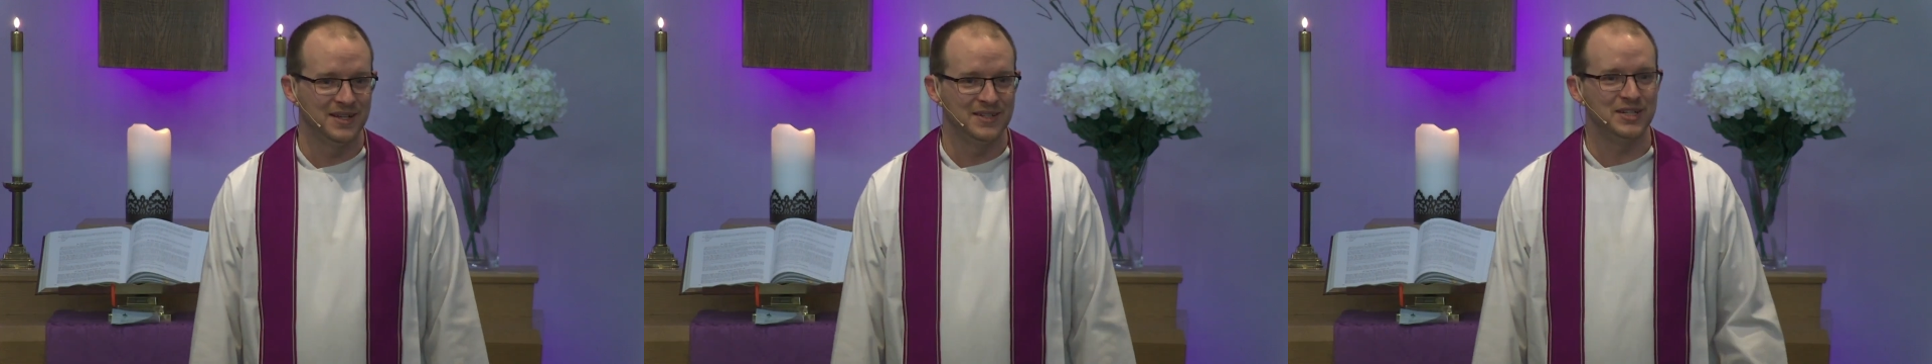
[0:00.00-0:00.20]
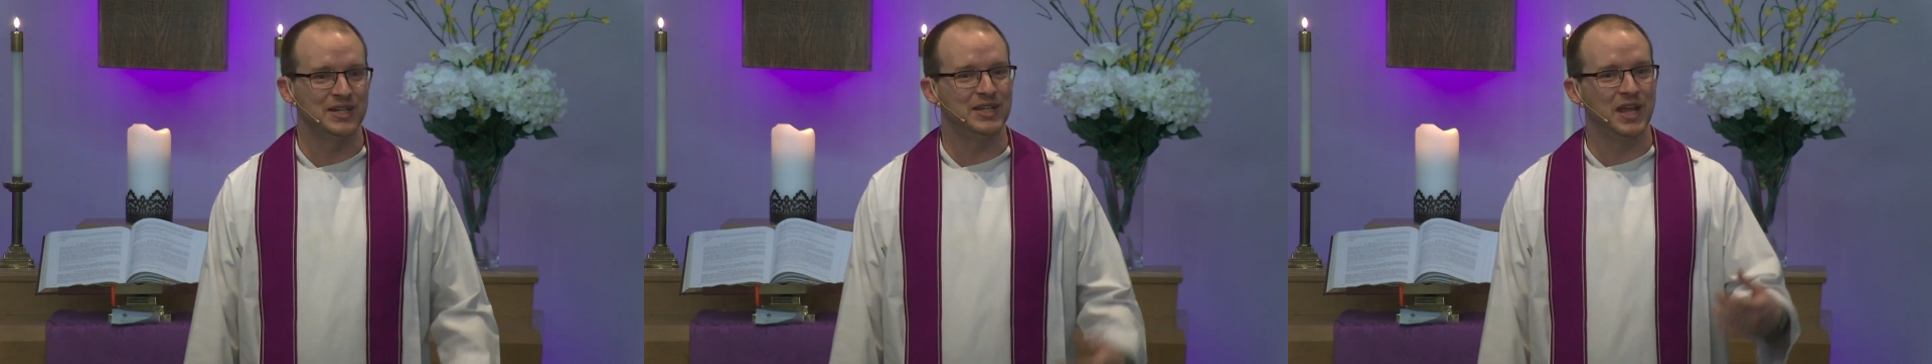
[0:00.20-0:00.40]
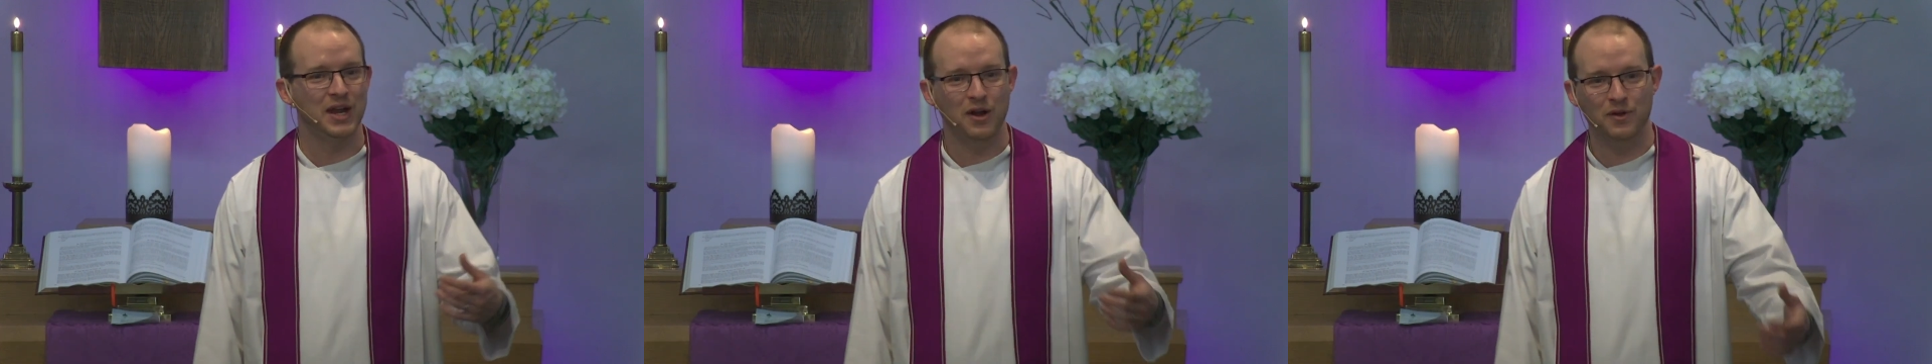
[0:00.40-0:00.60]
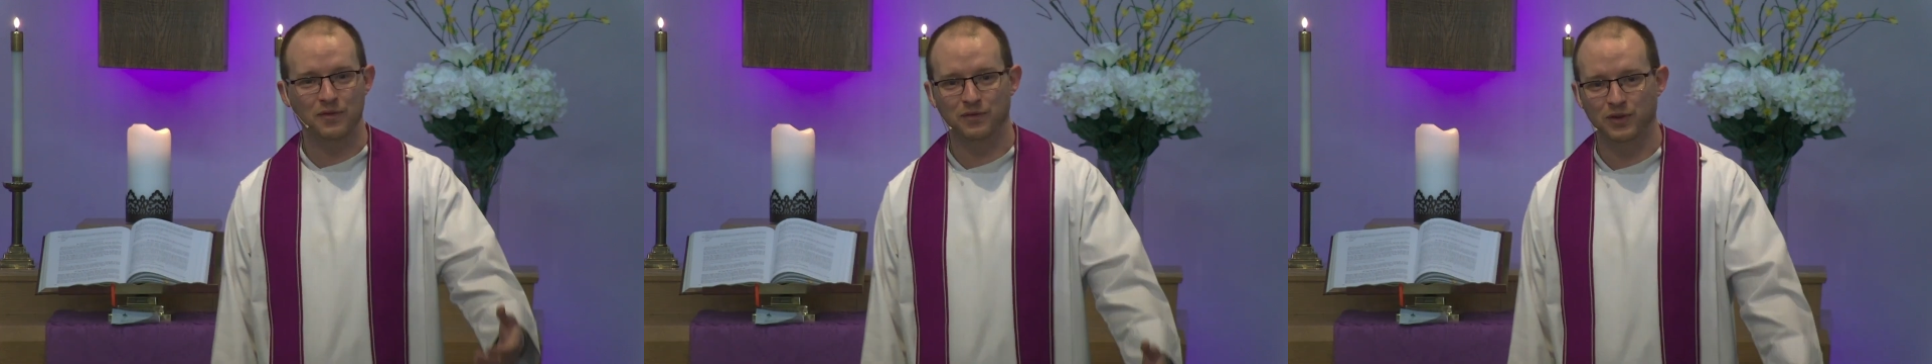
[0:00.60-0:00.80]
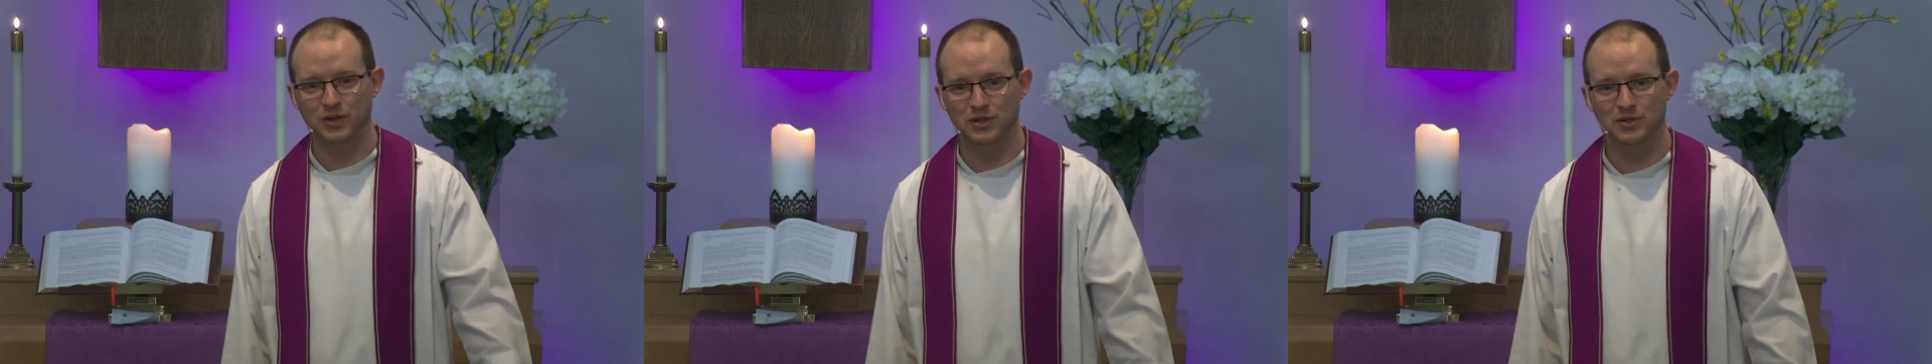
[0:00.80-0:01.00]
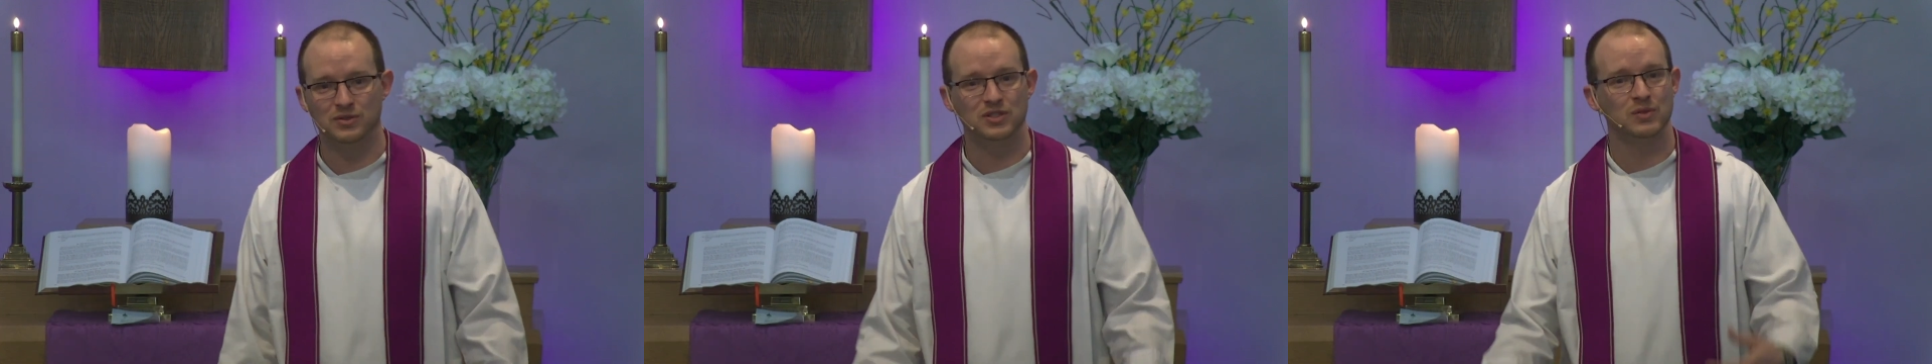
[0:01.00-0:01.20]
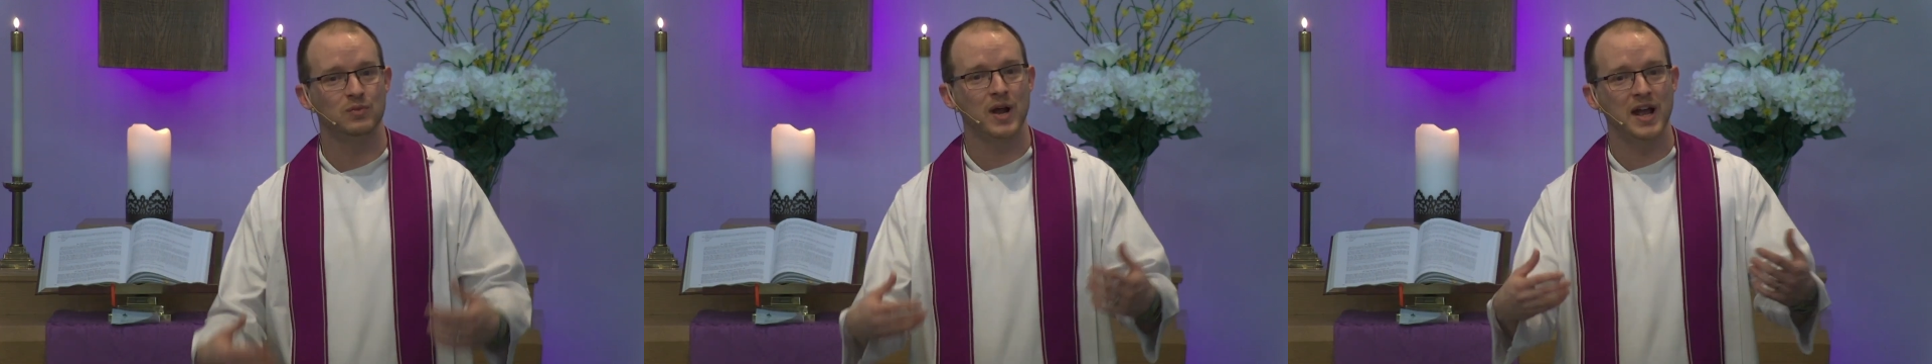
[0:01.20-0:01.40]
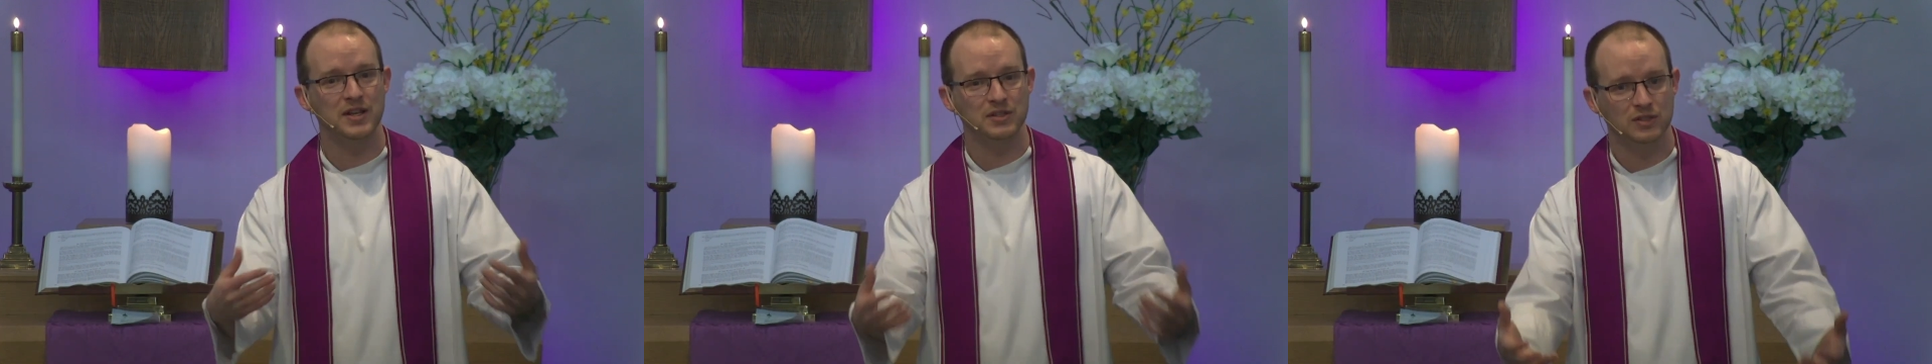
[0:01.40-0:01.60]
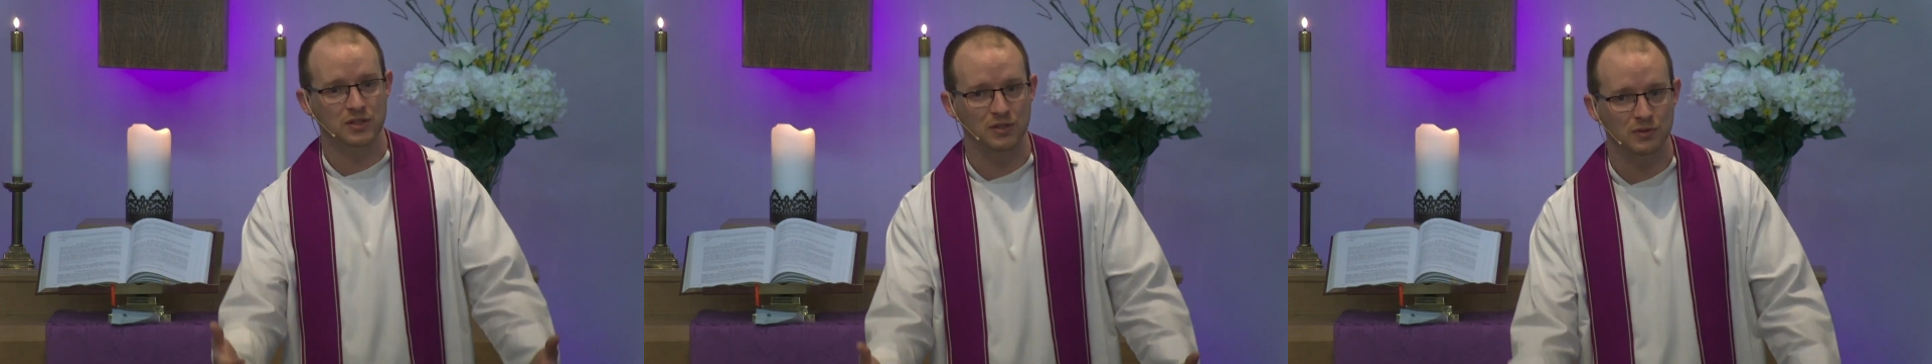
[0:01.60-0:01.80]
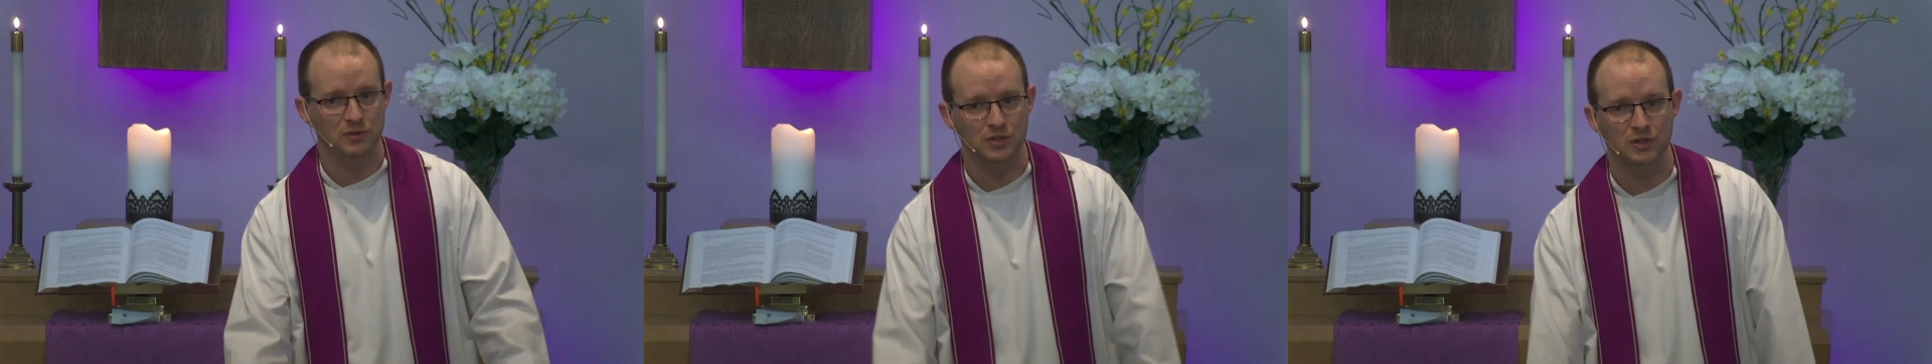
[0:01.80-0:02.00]
to care for you, to
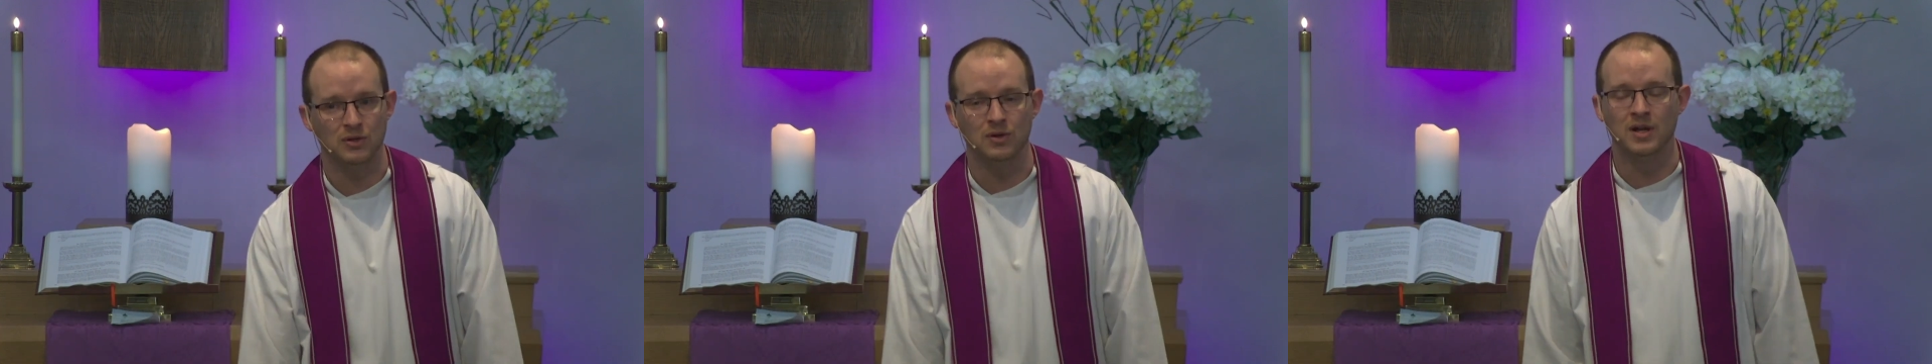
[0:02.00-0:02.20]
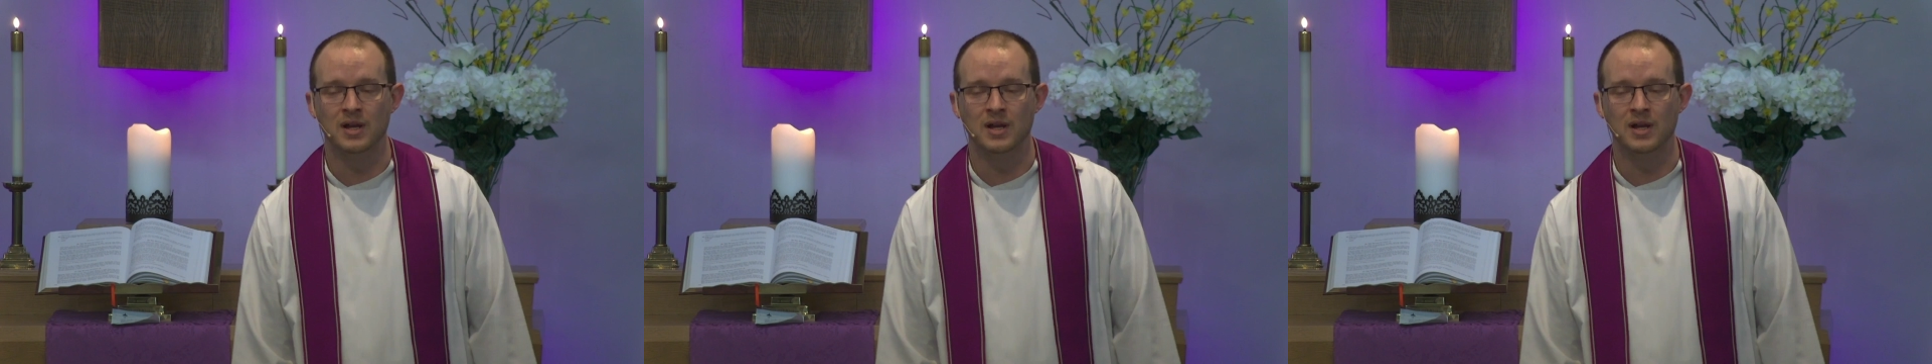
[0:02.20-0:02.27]
rescue you,